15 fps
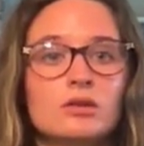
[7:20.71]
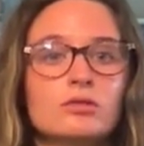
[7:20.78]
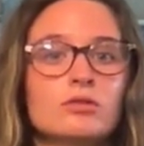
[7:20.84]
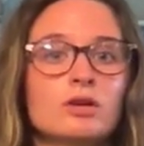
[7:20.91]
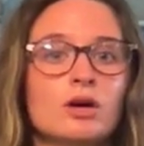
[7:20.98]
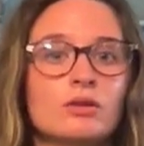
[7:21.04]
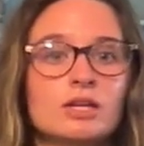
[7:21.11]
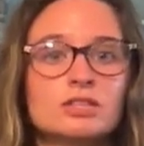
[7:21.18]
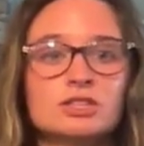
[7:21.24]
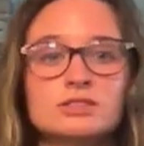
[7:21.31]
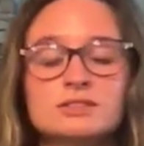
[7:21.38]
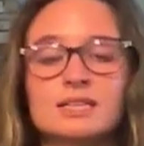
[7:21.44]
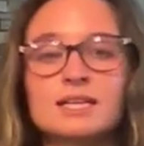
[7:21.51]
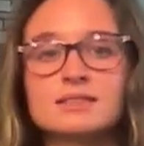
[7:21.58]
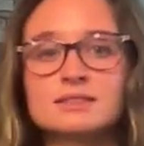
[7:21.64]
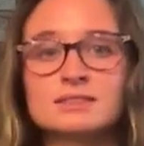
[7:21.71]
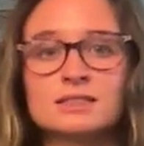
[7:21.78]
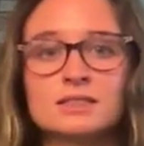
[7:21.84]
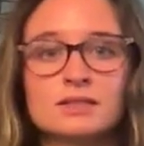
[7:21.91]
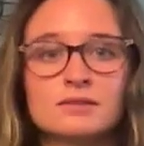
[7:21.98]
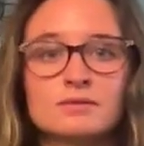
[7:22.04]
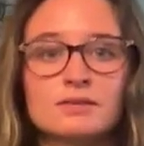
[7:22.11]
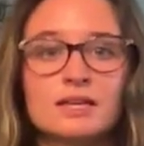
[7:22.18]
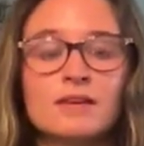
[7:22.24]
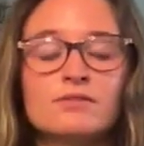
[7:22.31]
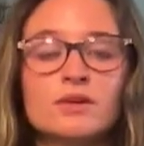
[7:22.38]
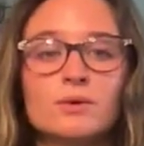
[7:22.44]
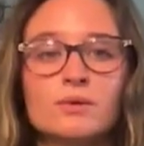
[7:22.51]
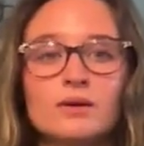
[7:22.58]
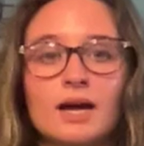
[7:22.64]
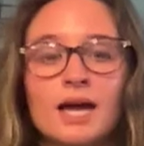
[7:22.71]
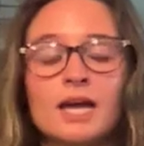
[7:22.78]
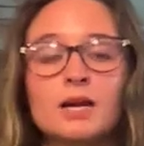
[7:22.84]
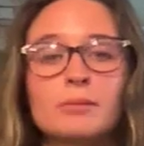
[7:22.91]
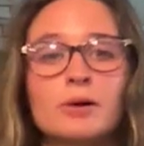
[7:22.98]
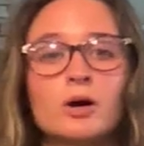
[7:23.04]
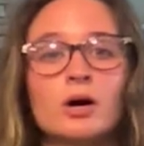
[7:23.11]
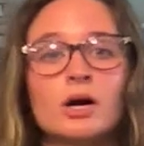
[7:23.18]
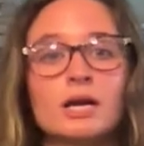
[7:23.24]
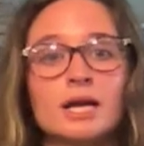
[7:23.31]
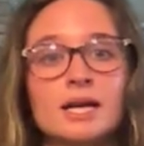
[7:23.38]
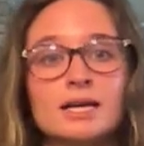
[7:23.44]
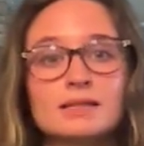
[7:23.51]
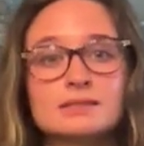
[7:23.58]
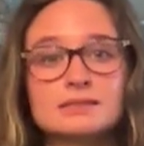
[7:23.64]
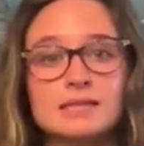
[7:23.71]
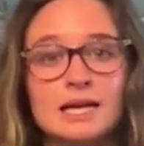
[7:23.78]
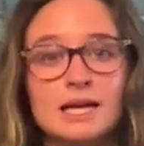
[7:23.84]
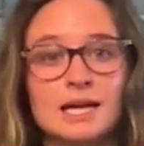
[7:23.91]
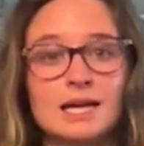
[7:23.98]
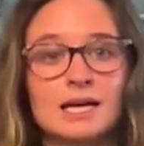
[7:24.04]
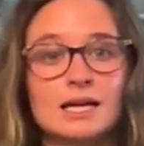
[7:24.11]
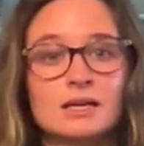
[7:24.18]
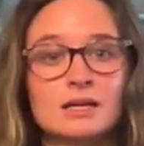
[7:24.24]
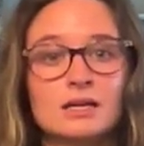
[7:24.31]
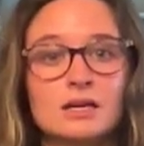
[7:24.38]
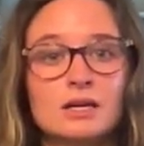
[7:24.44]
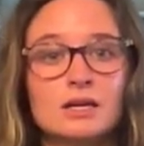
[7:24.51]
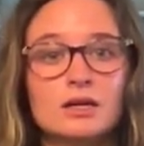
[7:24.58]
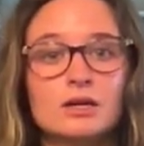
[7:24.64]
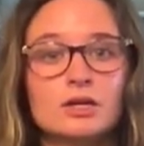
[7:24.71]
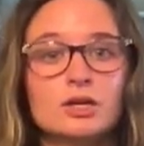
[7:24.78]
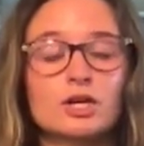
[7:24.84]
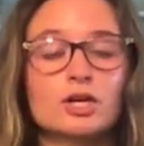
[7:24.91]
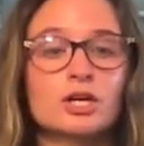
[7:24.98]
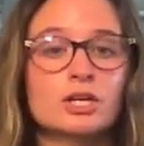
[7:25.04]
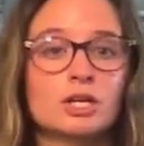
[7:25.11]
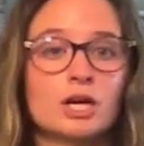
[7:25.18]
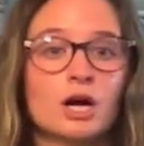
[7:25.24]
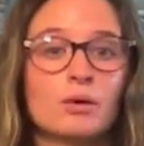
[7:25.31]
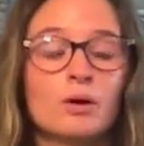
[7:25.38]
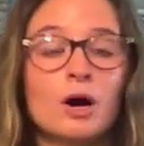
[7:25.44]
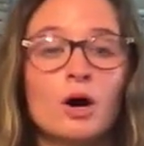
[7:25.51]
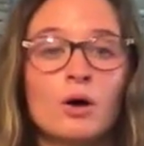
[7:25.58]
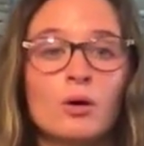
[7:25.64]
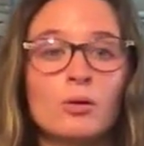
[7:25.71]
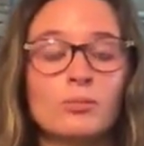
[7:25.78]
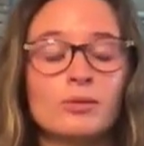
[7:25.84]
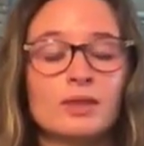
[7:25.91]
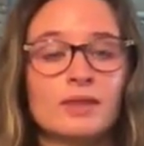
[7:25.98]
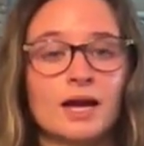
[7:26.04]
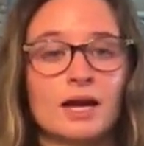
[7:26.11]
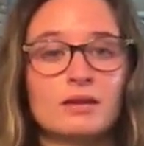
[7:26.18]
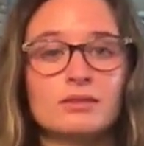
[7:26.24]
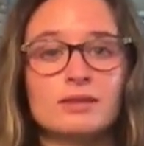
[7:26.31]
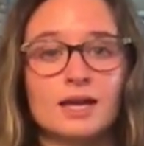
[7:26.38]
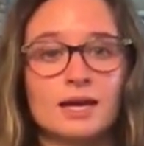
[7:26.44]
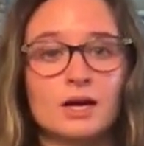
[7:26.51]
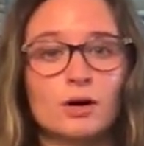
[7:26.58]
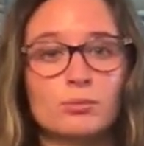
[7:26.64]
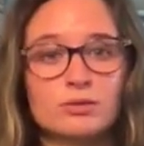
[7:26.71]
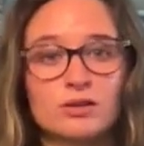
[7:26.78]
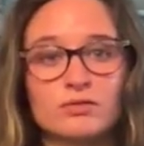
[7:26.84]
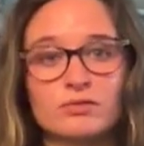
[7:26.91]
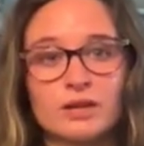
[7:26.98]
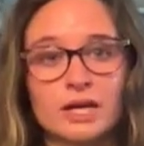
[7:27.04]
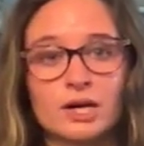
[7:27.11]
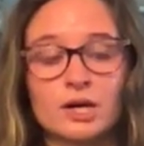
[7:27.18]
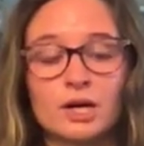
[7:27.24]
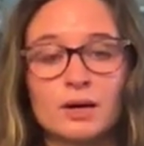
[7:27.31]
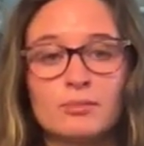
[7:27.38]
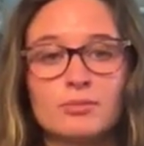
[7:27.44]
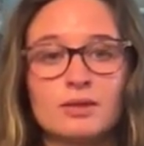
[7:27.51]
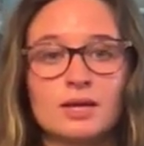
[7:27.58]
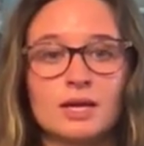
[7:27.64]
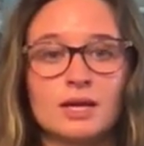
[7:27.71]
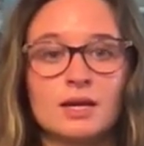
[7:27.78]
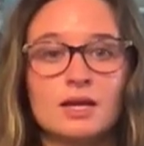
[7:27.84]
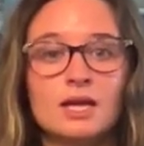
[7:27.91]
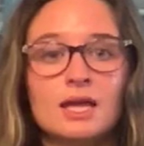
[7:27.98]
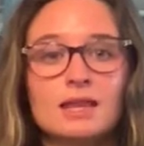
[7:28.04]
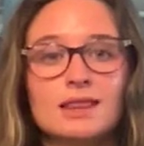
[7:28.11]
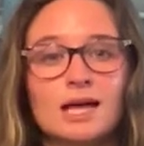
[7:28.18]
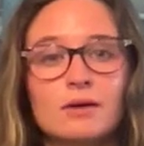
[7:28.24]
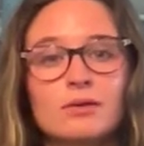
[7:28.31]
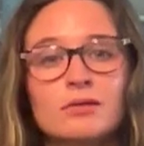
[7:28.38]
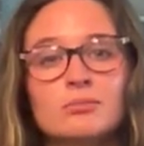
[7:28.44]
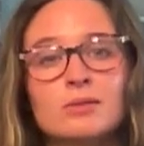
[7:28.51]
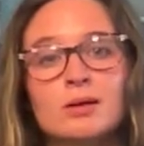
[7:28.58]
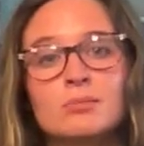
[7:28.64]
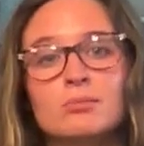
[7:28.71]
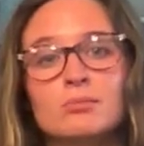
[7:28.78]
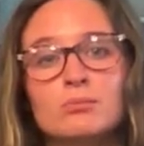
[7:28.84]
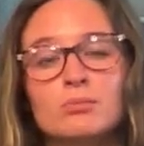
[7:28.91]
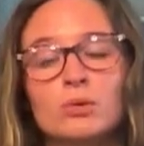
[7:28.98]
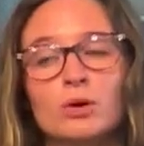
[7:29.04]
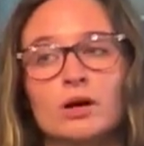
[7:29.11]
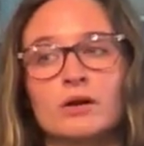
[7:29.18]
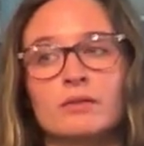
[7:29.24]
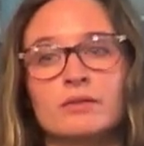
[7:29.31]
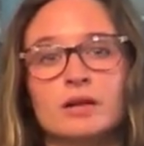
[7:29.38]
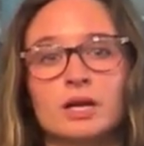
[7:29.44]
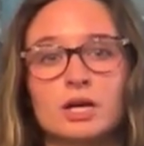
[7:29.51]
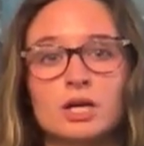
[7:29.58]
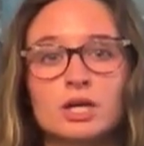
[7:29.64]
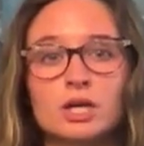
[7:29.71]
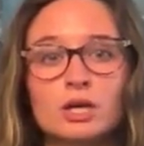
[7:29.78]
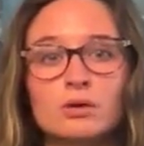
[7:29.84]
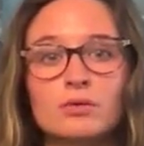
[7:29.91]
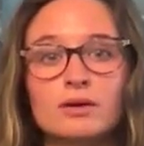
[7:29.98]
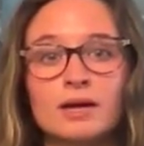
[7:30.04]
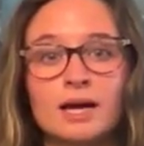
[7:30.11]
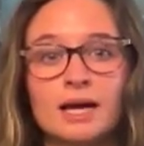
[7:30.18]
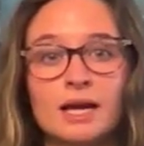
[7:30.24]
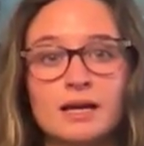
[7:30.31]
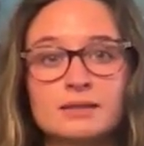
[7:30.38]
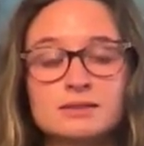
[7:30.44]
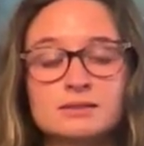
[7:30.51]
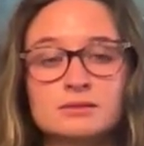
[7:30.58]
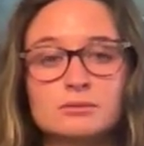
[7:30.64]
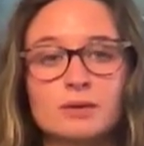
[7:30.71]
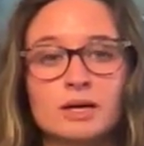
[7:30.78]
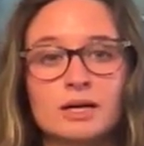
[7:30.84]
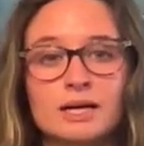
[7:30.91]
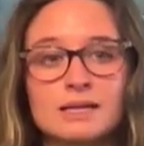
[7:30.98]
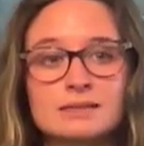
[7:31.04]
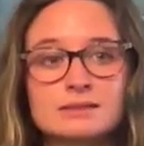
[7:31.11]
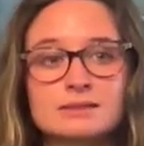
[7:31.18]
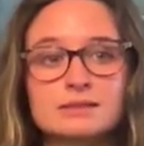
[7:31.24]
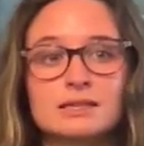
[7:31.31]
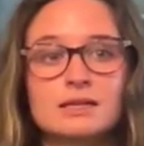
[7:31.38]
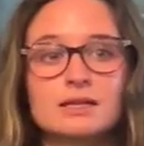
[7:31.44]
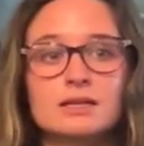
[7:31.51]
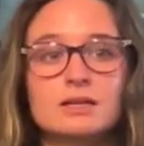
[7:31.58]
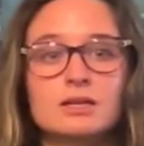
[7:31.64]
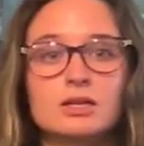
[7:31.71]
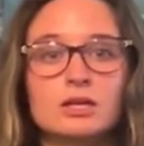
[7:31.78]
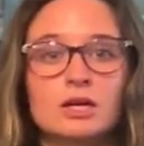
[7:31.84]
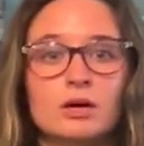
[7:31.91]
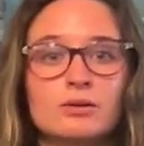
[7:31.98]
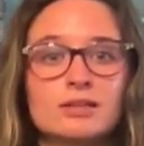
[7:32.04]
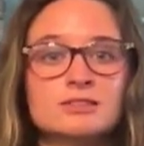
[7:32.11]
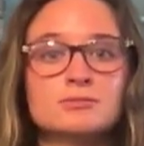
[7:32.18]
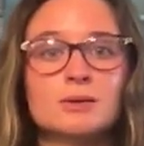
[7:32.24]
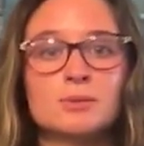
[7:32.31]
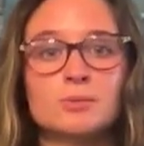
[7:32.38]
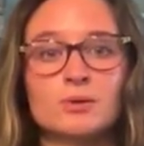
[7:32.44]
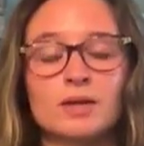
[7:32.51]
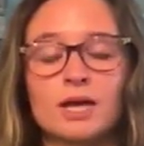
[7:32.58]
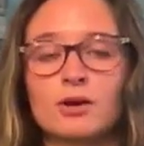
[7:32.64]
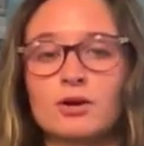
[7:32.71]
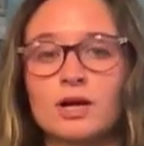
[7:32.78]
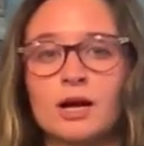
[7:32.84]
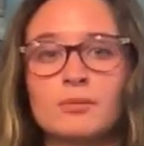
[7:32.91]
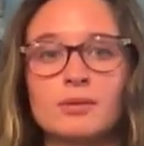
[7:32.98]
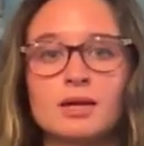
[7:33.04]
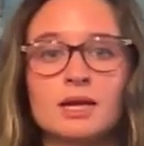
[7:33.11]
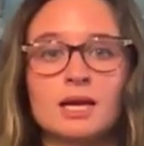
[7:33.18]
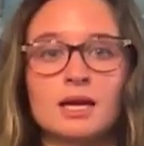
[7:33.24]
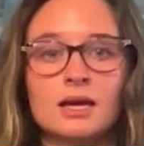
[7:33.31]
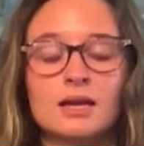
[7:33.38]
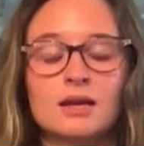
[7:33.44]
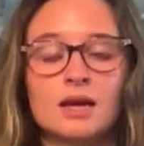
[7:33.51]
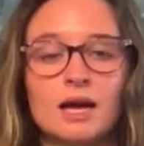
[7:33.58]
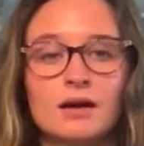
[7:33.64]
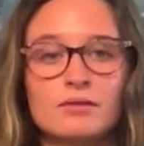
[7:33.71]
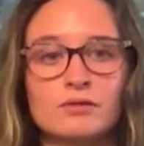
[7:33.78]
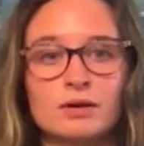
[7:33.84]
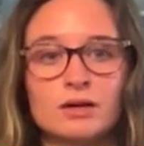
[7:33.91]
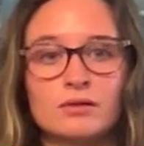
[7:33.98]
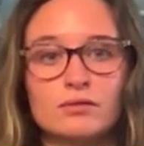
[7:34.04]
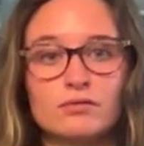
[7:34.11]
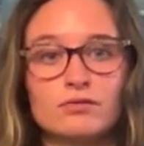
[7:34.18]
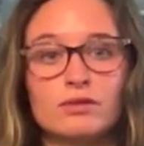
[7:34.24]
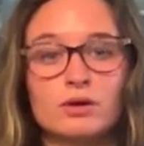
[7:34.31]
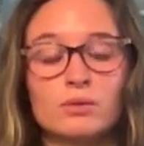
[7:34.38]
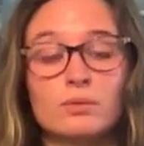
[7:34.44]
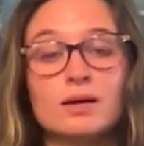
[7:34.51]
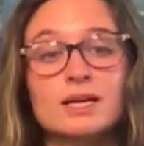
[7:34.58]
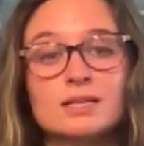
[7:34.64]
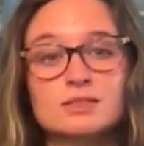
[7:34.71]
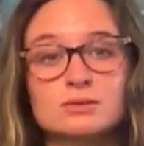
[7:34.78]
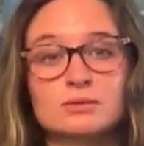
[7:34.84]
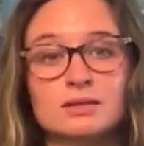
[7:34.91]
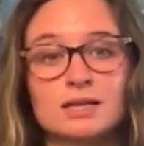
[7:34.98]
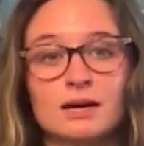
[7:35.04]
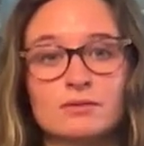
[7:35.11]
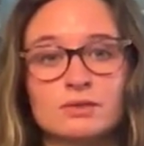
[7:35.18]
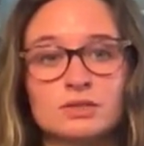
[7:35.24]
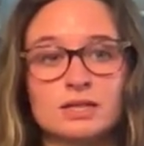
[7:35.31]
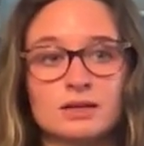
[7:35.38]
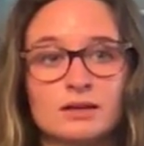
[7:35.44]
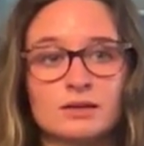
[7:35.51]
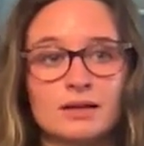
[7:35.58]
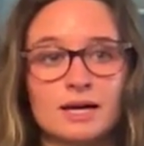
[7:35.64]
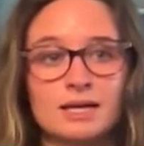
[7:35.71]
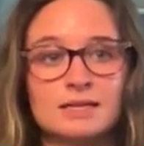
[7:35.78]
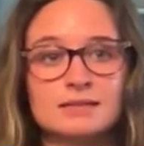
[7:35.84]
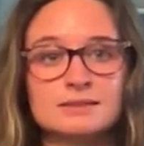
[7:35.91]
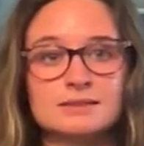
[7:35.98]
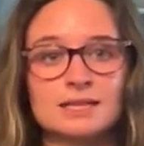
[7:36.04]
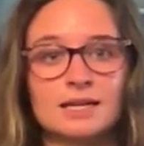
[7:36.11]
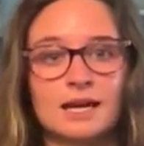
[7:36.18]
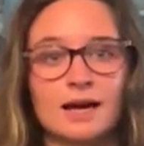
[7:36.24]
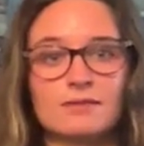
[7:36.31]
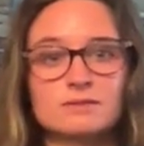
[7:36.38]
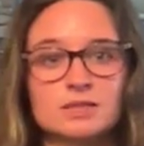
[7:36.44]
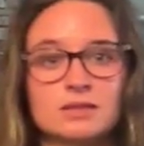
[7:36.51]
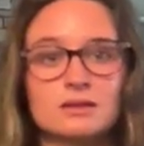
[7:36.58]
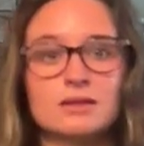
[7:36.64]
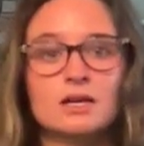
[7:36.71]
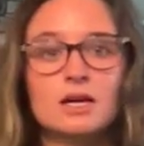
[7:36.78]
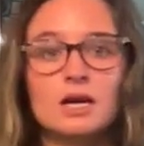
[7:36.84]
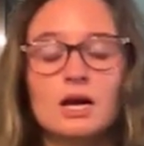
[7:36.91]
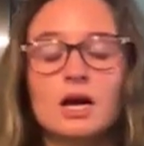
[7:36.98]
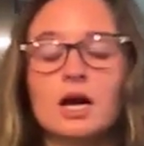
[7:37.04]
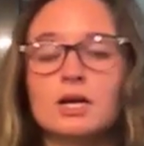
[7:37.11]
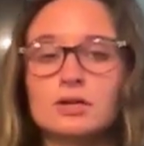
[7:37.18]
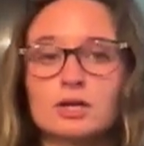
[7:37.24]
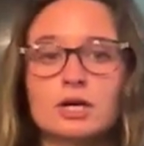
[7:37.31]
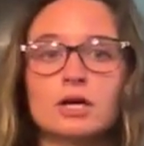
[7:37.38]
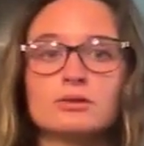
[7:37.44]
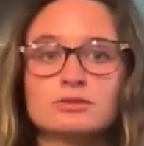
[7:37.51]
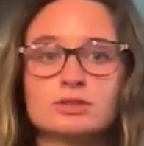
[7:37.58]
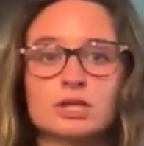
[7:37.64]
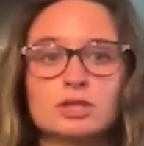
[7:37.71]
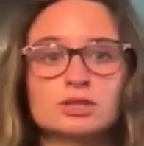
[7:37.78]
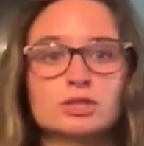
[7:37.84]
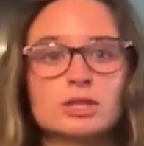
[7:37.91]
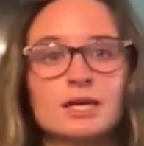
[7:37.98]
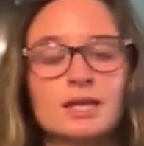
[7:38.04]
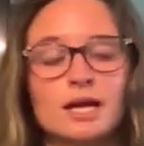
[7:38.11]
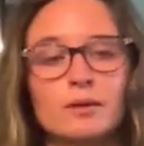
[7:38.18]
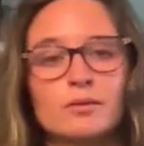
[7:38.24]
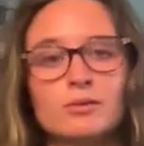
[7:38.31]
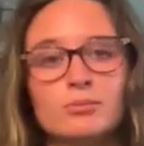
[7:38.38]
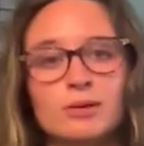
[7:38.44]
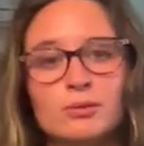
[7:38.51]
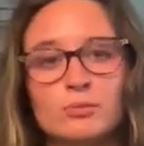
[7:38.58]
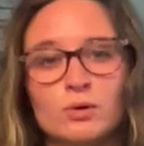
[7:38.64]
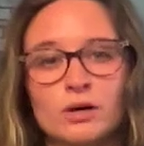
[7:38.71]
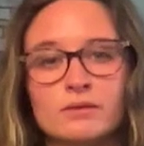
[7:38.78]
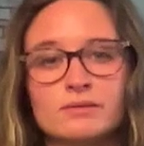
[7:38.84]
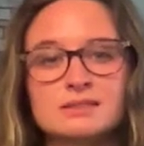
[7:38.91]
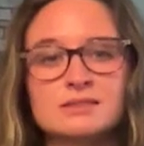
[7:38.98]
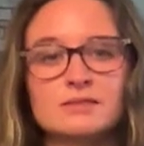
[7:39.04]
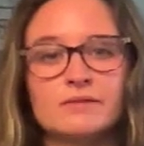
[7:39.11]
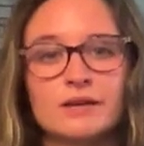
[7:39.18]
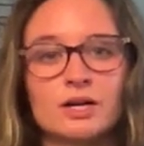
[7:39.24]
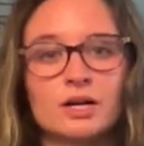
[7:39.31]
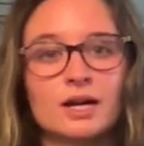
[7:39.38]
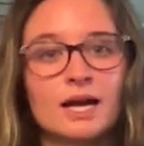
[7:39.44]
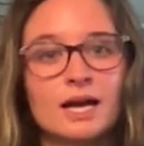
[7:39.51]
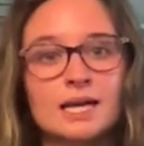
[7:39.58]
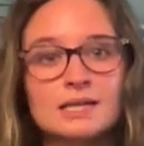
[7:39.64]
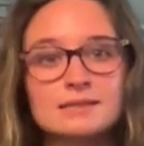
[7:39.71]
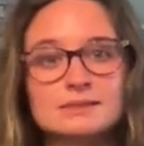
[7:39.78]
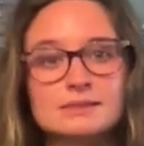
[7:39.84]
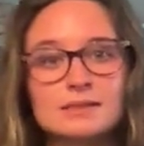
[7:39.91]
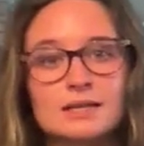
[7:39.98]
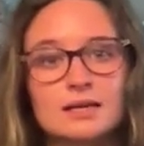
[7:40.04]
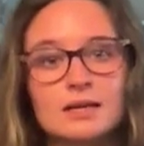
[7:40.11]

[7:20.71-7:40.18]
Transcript: they just get to give you antibiotics and you're good to go home and that helped the flare up, then that would be more of an acute case, whereas these people that are coming in every few weeks with diverticulitis and have to undergo surgery, that would be more of a severe case.